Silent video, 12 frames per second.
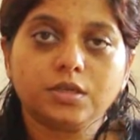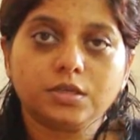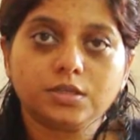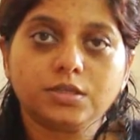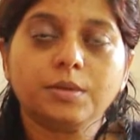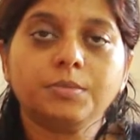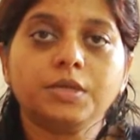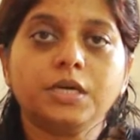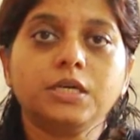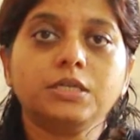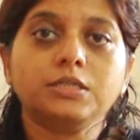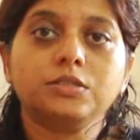
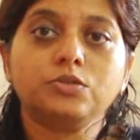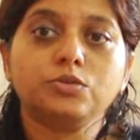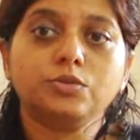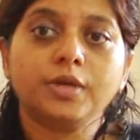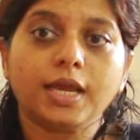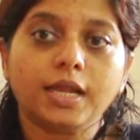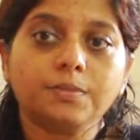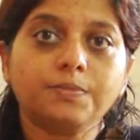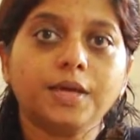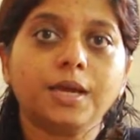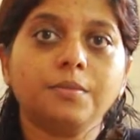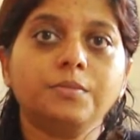seminars to help
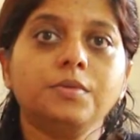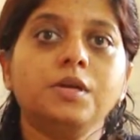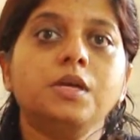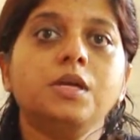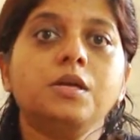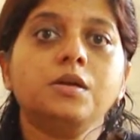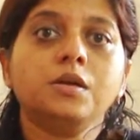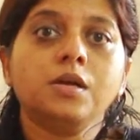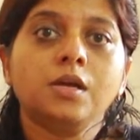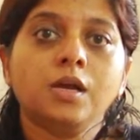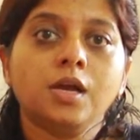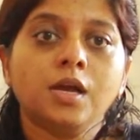them
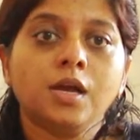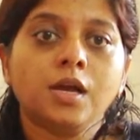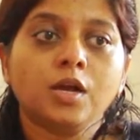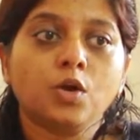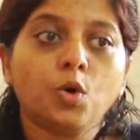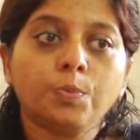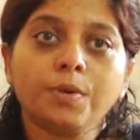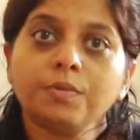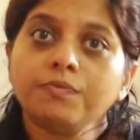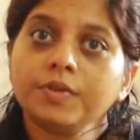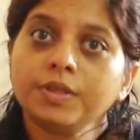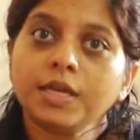cope
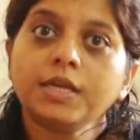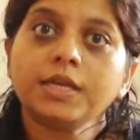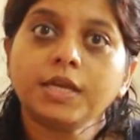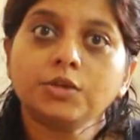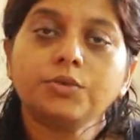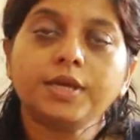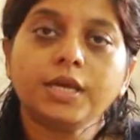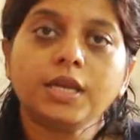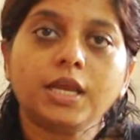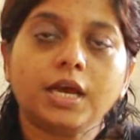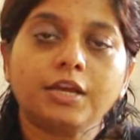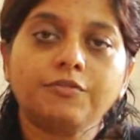up with their day-to-day
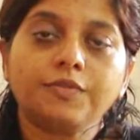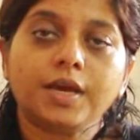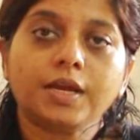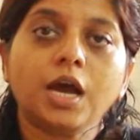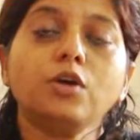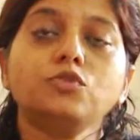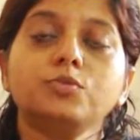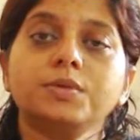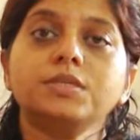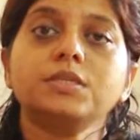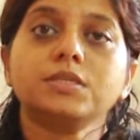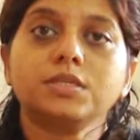life and how to
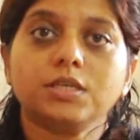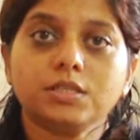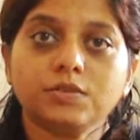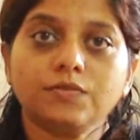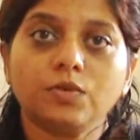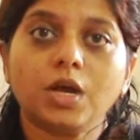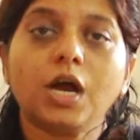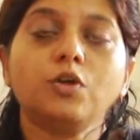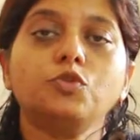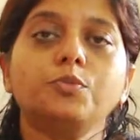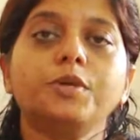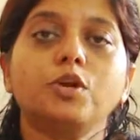be successful, how
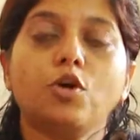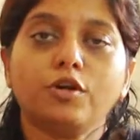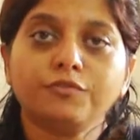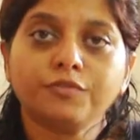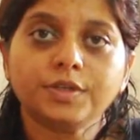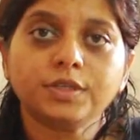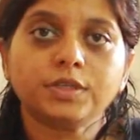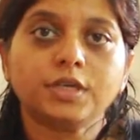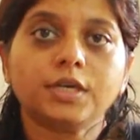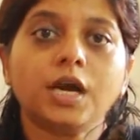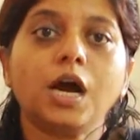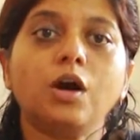to be confident,
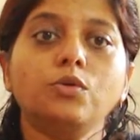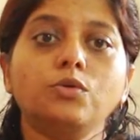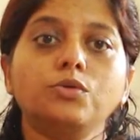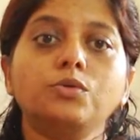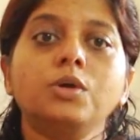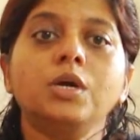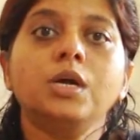and how to